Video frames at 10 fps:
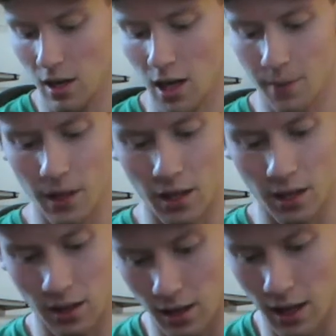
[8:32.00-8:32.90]
and a
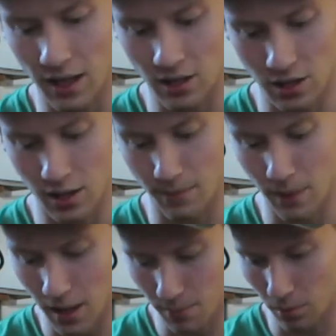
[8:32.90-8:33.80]
mini
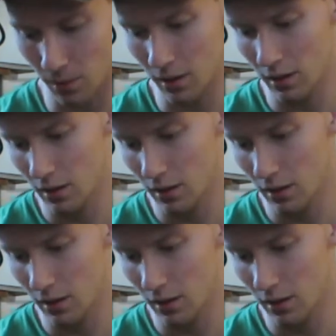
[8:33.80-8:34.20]
HDMI port.